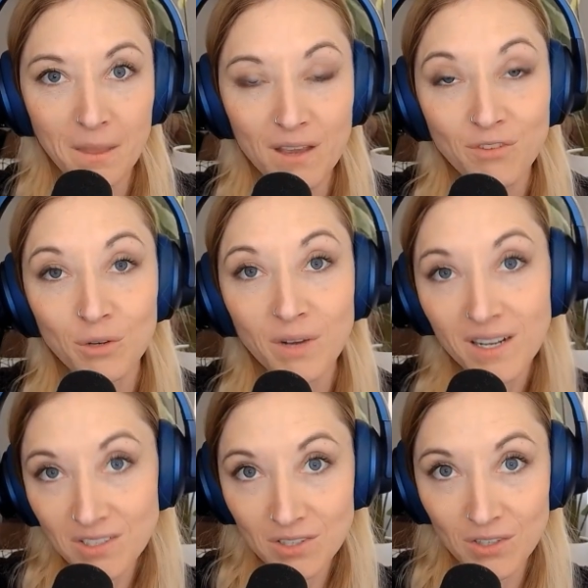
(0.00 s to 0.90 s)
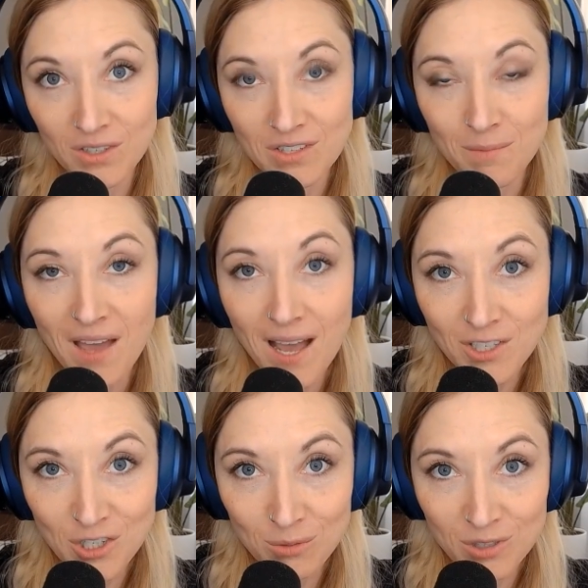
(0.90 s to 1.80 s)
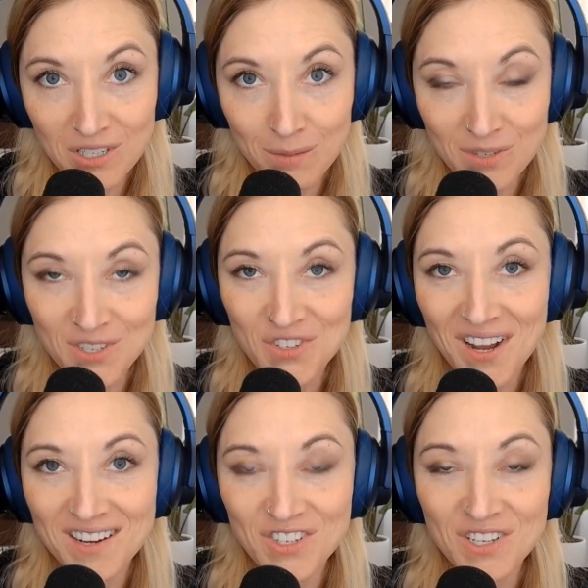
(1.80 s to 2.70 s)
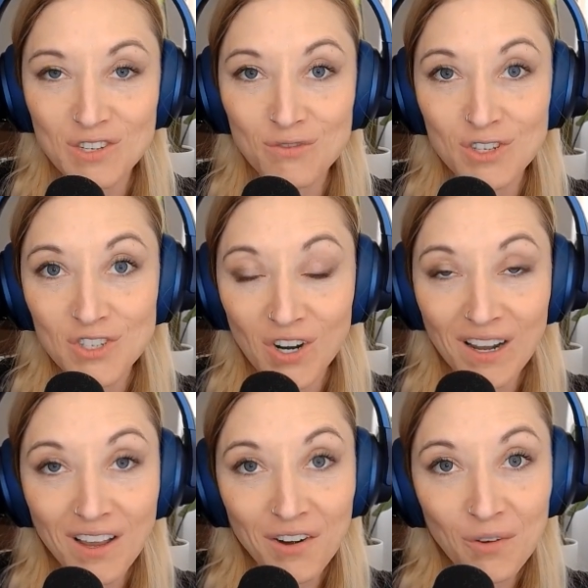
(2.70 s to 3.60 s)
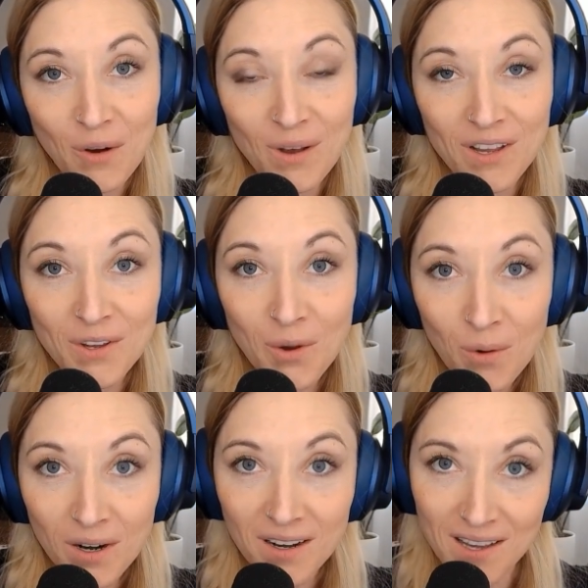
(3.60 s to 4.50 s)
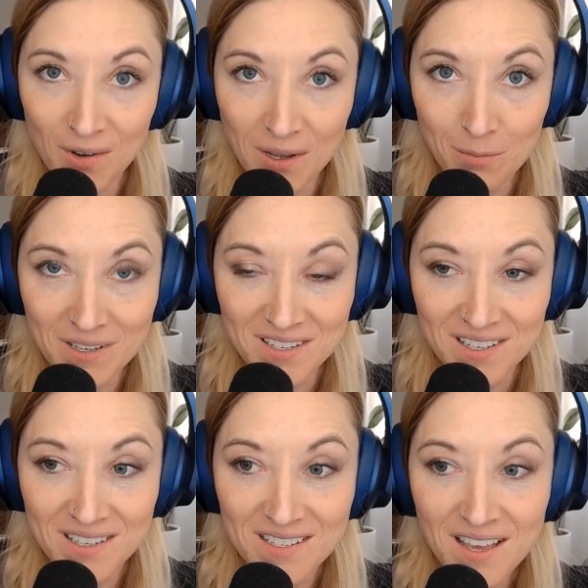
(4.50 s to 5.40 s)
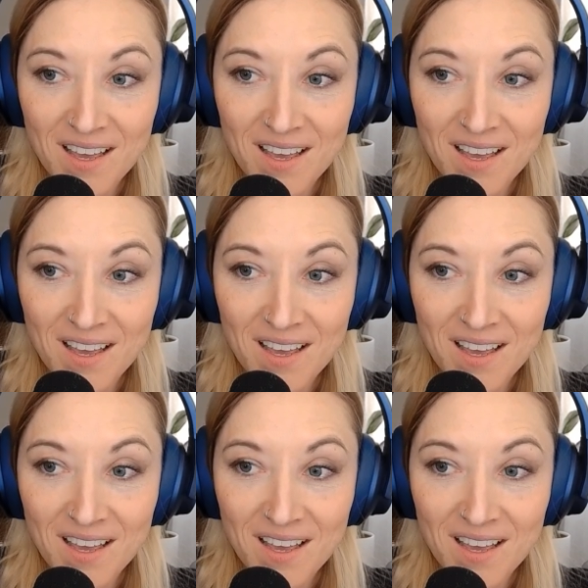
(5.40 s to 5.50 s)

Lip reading: If you're ready to learn some actionable tips and strategies for starting and growing your accounting business,